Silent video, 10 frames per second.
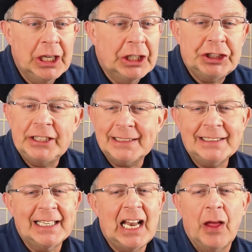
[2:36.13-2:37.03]
She
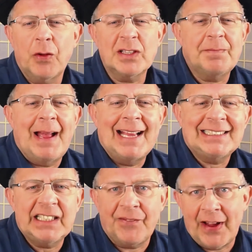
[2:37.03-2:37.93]
doesn't allow those
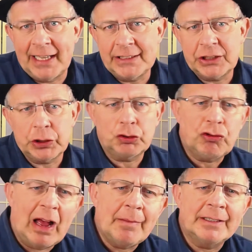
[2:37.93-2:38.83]
past events or
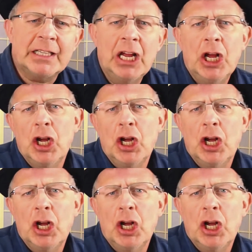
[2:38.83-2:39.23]
traumas